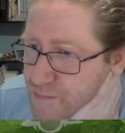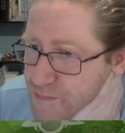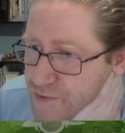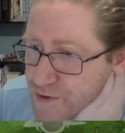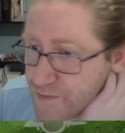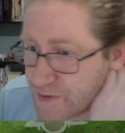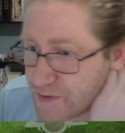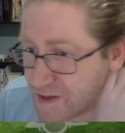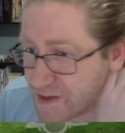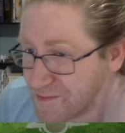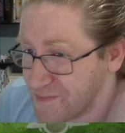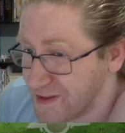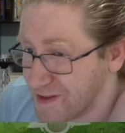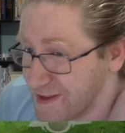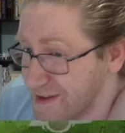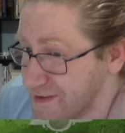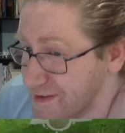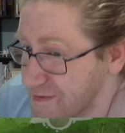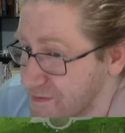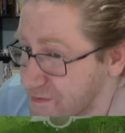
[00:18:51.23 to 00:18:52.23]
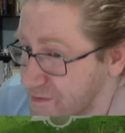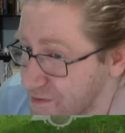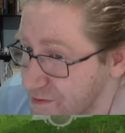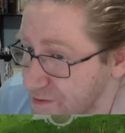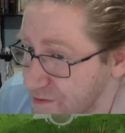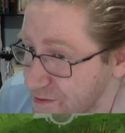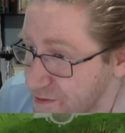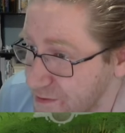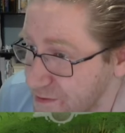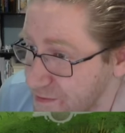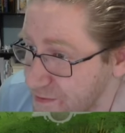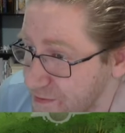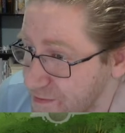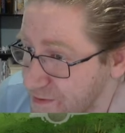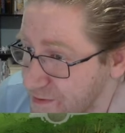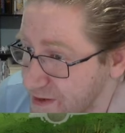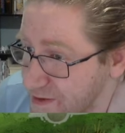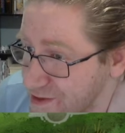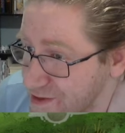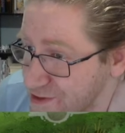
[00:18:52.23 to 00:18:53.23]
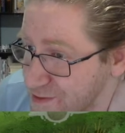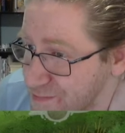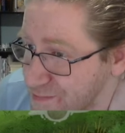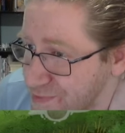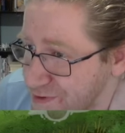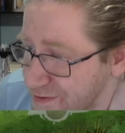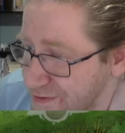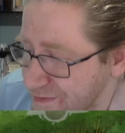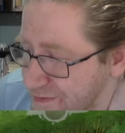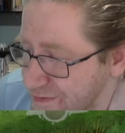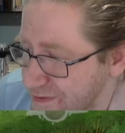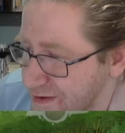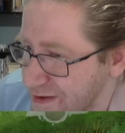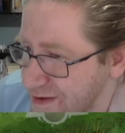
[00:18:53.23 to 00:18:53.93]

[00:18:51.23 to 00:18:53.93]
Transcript: bird, we can play it for 3 additional points.